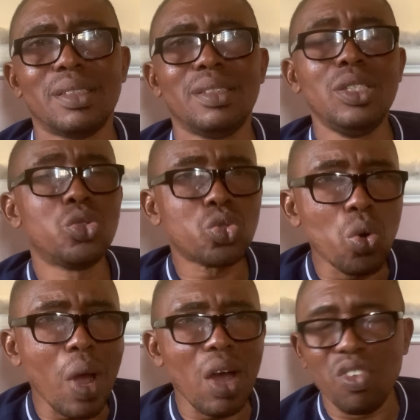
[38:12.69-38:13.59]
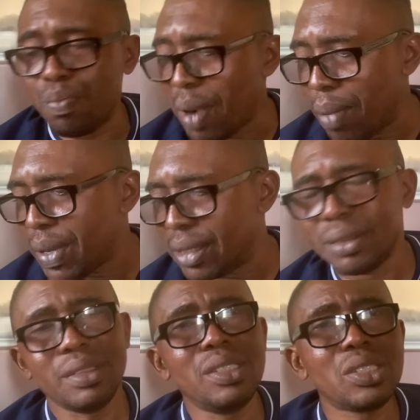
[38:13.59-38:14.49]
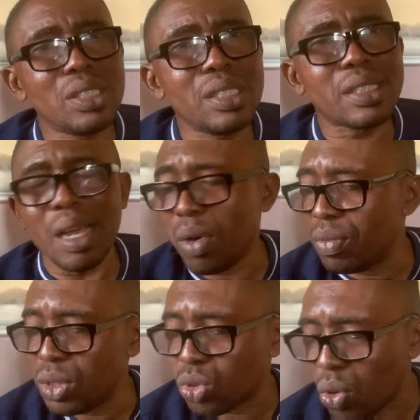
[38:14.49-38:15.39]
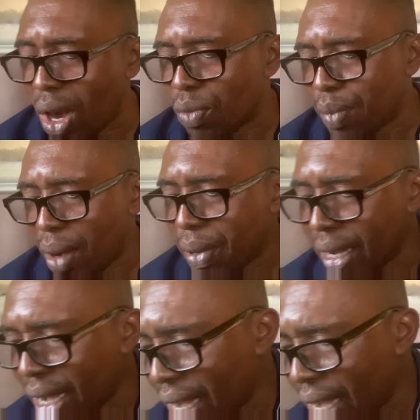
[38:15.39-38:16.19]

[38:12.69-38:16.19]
The Tower of Babel, the system of the Tower of Babel,